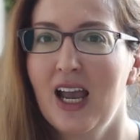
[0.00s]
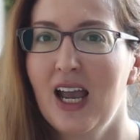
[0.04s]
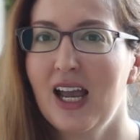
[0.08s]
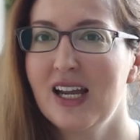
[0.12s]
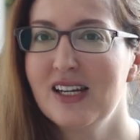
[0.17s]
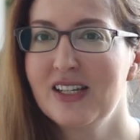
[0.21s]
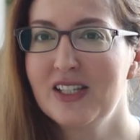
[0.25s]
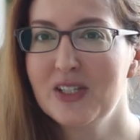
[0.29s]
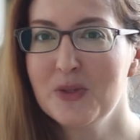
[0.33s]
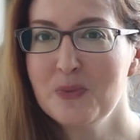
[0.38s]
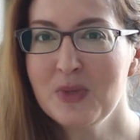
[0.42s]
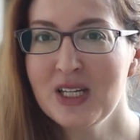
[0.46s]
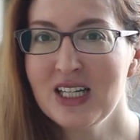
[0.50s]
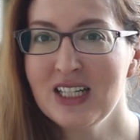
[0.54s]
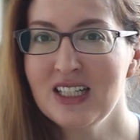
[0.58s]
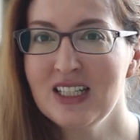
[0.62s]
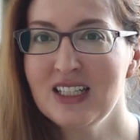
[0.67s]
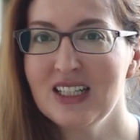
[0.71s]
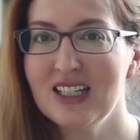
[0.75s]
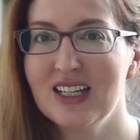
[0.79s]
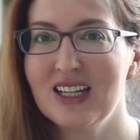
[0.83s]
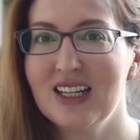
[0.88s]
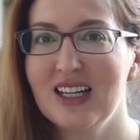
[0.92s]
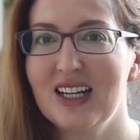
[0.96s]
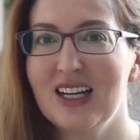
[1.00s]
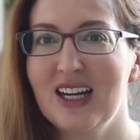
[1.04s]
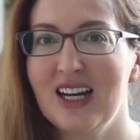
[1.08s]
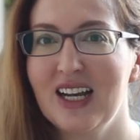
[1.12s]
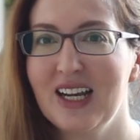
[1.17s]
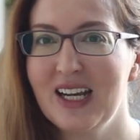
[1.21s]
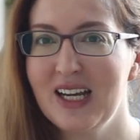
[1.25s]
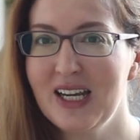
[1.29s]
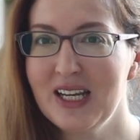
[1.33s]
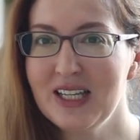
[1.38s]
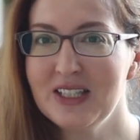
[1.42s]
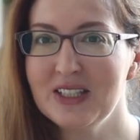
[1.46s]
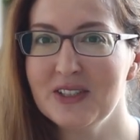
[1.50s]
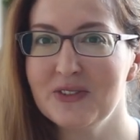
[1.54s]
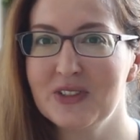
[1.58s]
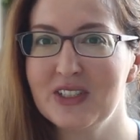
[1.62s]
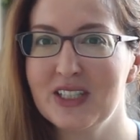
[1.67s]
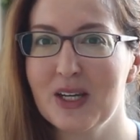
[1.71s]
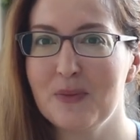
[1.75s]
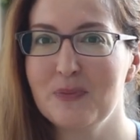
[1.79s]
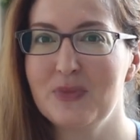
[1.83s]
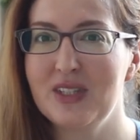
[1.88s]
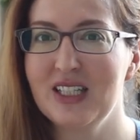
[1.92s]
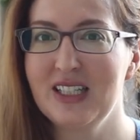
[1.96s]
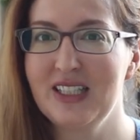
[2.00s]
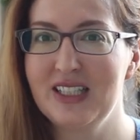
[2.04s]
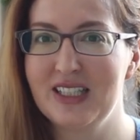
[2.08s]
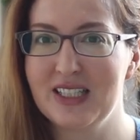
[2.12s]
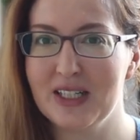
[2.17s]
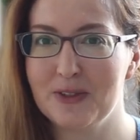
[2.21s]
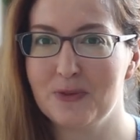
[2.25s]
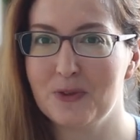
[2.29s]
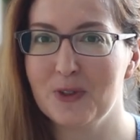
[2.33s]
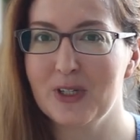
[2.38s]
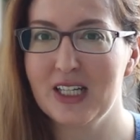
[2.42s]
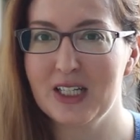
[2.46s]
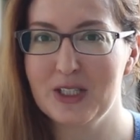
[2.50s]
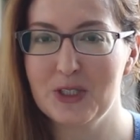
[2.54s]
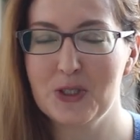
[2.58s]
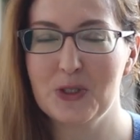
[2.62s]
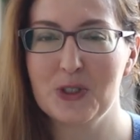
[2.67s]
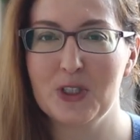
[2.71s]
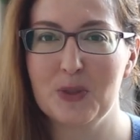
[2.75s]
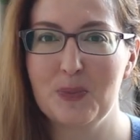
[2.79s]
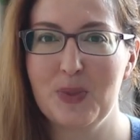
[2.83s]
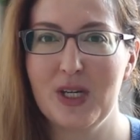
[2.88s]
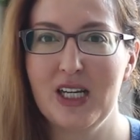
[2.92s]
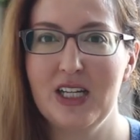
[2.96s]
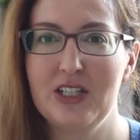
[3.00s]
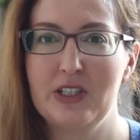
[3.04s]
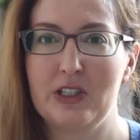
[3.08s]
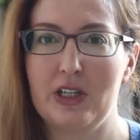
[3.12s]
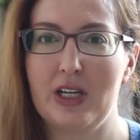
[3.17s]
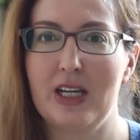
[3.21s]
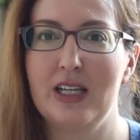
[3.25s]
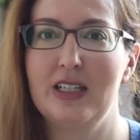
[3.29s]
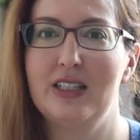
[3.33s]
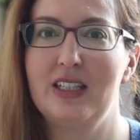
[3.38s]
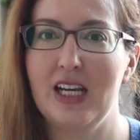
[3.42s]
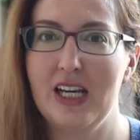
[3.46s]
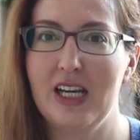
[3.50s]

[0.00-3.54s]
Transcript: And to me, a hint of something different in your speech is